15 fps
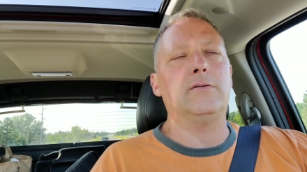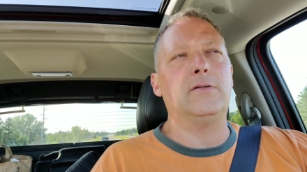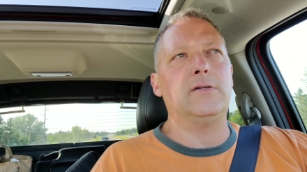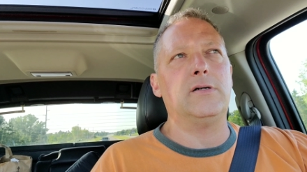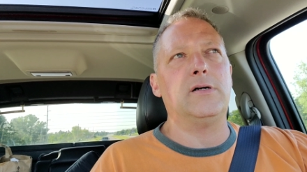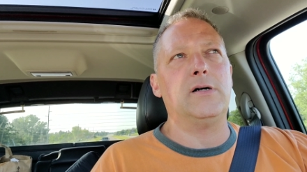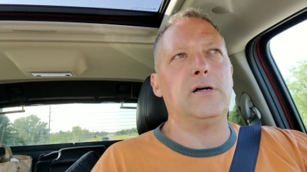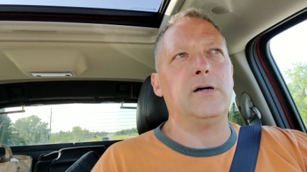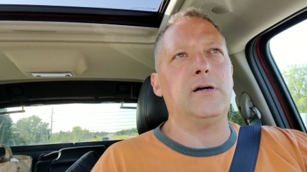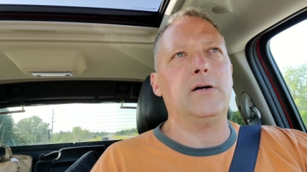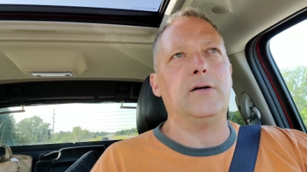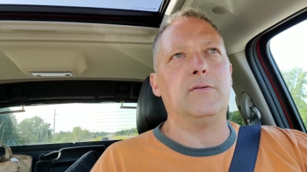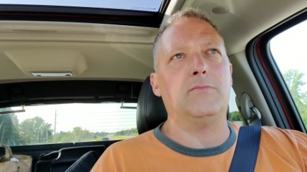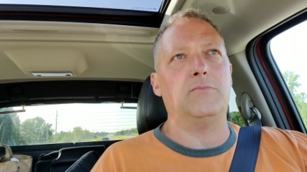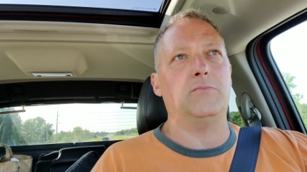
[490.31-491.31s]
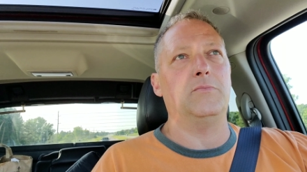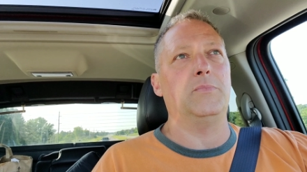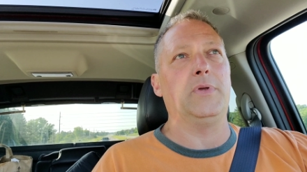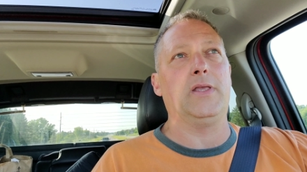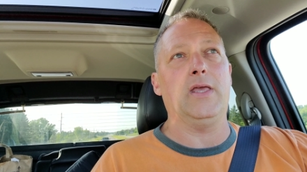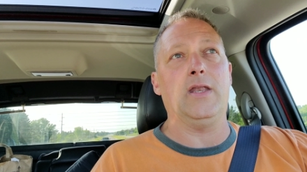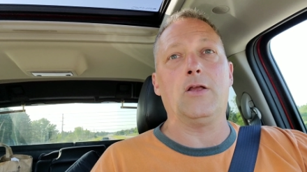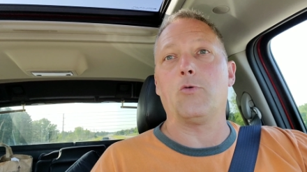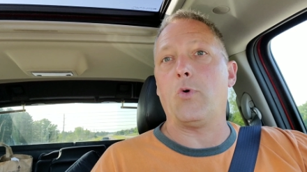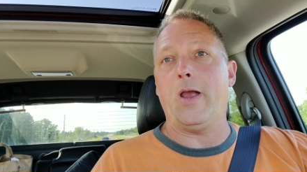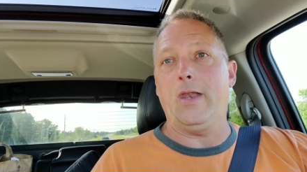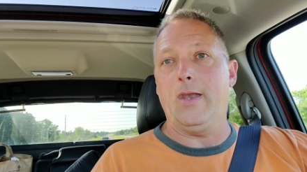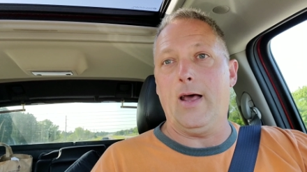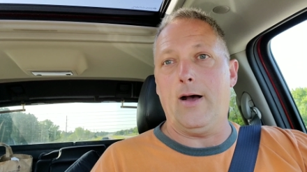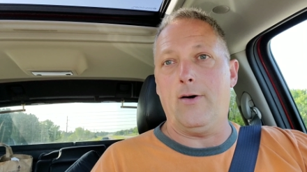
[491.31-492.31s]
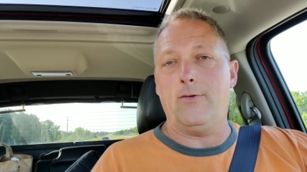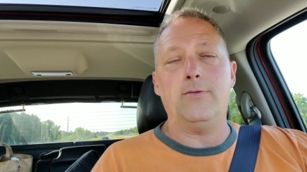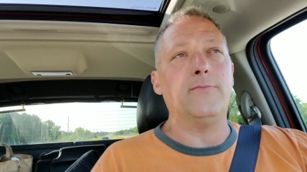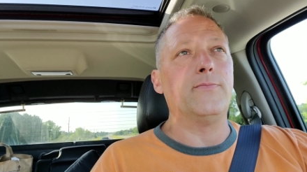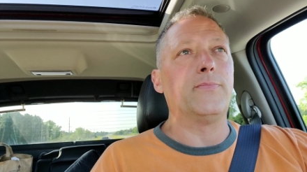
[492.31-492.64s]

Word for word: uh, beginning right now,